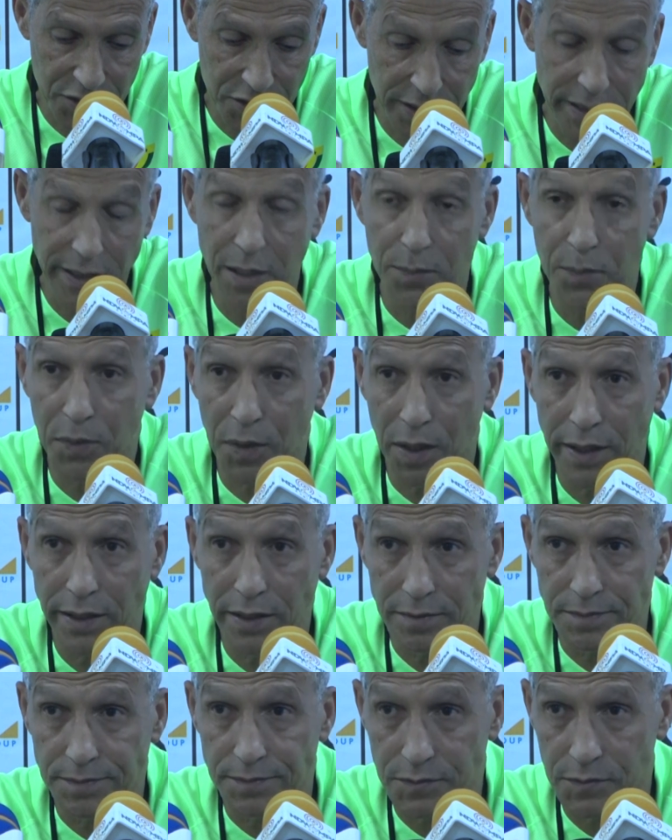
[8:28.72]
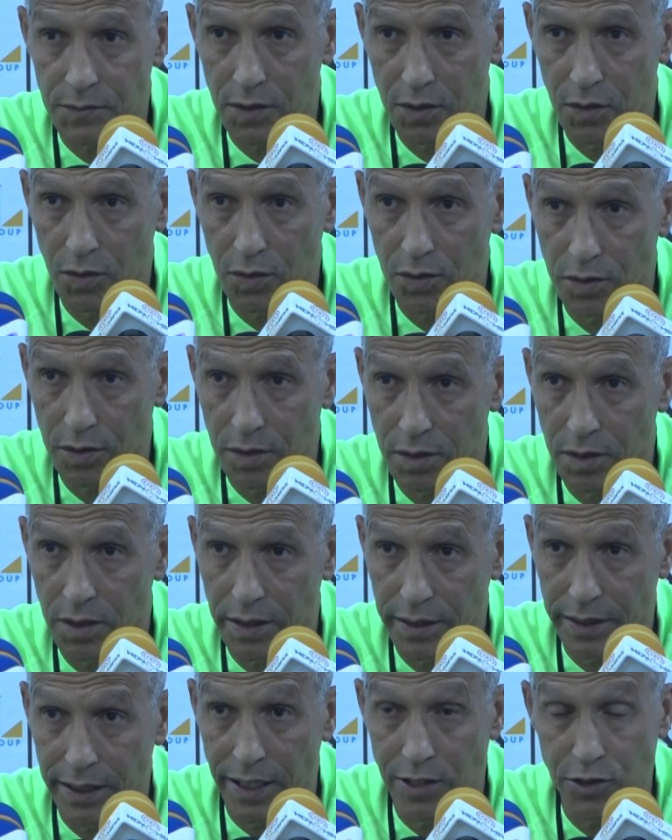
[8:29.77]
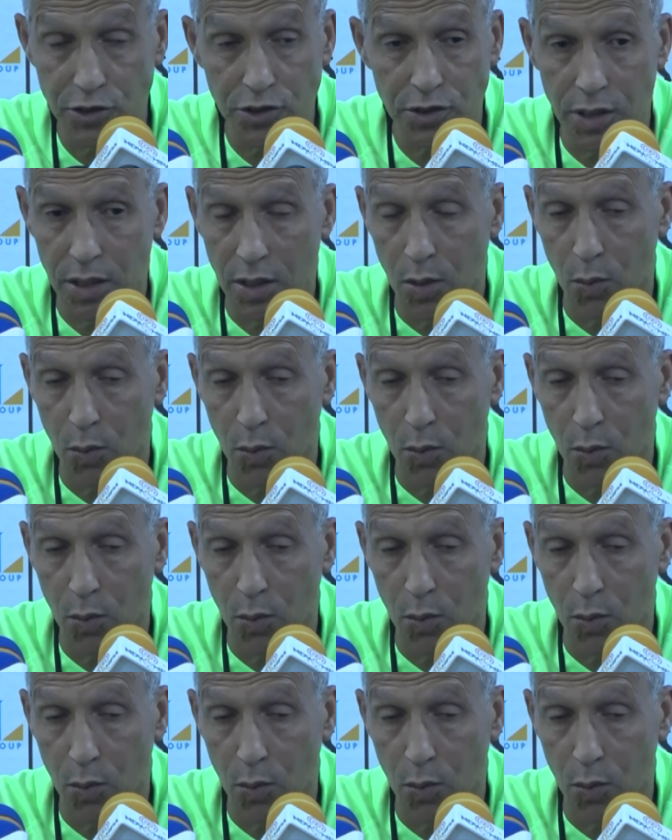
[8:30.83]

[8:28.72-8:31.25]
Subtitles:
seen him play on occasions.